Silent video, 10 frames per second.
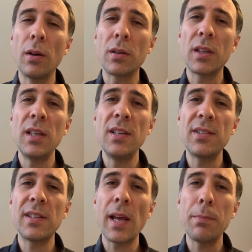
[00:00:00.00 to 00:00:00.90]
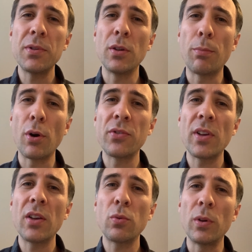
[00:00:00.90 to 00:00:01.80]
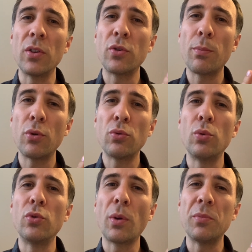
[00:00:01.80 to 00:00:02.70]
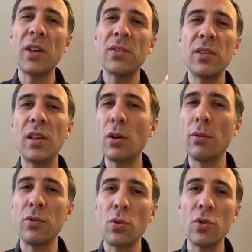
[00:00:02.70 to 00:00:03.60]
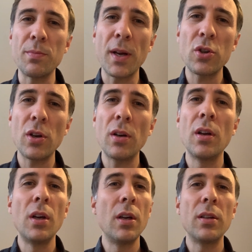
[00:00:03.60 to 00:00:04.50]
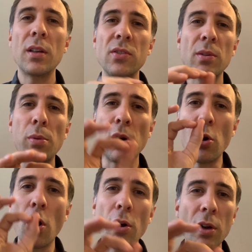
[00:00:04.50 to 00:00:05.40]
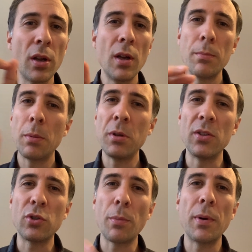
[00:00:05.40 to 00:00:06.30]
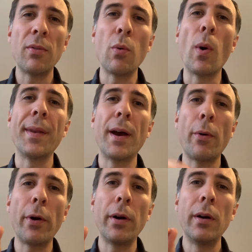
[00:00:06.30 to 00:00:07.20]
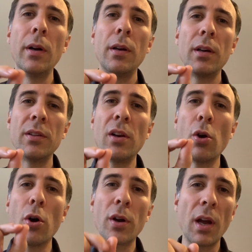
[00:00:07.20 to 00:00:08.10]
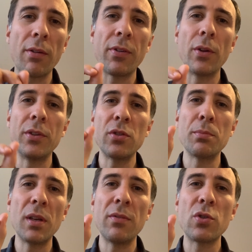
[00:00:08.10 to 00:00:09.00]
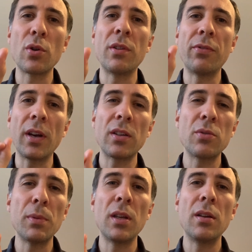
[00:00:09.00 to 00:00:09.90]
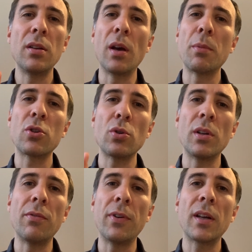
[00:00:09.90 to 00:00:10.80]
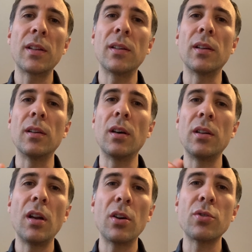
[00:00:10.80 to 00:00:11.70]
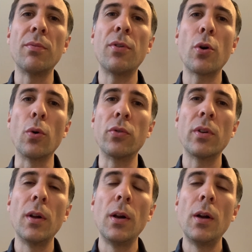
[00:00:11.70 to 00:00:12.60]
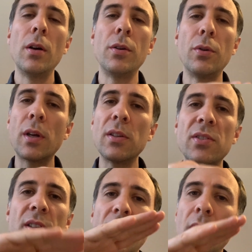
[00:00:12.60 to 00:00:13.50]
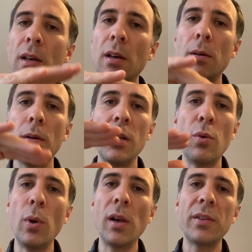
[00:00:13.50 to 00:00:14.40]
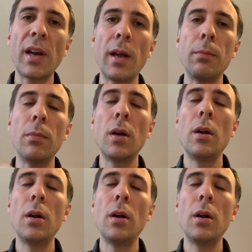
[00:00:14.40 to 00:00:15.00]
key steps in the process where they're supposed to do some testing or visual inspection. They can simply log, maybe they stop every 1 hour and they log, I found this many visual defects, this many dimensional defects, and here are some photos. And you can see in real time